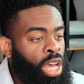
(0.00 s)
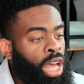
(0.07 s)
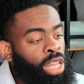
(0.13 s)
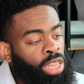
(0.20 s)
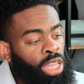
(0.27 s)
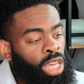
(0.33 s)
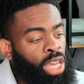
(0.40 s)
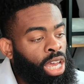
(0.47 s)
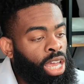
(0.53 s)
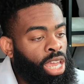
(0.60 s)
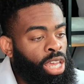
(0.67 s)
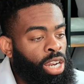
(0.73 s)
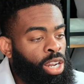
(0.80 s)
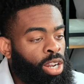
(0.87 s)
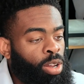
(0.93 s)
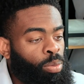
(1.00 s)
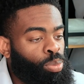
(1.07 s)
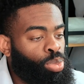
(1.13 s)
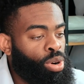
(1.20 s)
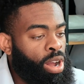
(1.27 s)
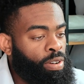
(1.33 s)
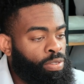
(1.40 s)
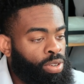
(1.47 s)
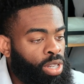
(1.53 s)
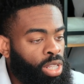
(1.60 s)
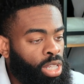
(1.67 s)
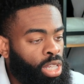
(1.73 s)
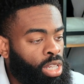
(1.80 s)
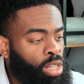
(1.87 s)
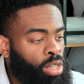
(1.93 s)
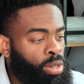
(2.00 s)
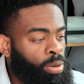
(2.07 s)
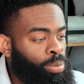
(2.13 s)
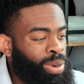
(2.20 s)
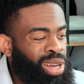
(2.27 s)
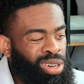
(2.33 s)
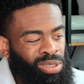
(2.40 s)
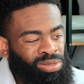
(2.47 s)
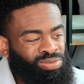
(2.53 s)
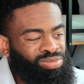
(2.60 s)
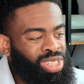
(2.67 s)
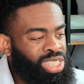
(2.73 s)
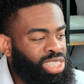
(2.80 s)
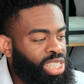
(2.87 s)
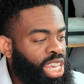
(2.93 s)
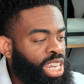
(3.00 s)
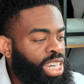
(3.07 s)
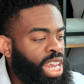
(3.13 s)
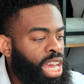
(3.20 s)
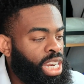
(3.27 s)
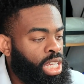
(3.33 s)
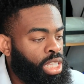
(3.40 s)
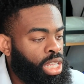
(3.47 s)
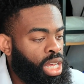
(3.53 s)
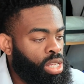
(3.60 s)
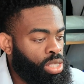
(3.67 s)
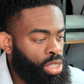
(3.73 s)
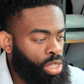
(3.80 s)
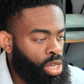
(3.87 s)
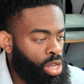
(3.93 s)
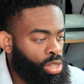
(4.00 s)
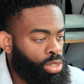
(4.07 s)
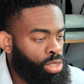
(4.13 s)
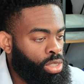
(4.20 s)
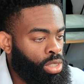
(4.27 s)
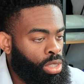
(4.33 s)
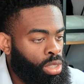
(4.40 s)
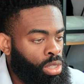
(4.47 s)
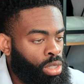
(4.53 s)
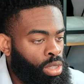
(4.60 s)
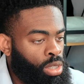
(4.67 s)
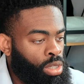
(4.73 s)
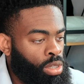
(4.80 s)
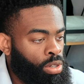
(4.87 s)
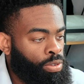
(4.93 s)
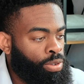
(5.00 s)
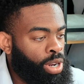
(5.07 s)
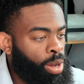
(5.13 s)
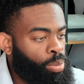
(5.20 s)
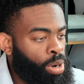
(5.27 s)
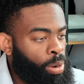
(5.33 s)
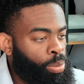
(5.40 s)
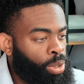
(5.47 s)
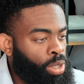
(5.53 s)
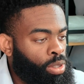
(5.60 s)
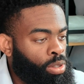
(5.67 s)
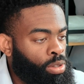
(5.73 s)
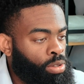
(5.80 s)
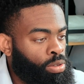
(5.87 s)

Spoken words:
I think I ended up profiting about, let's say, $90,000 for that property.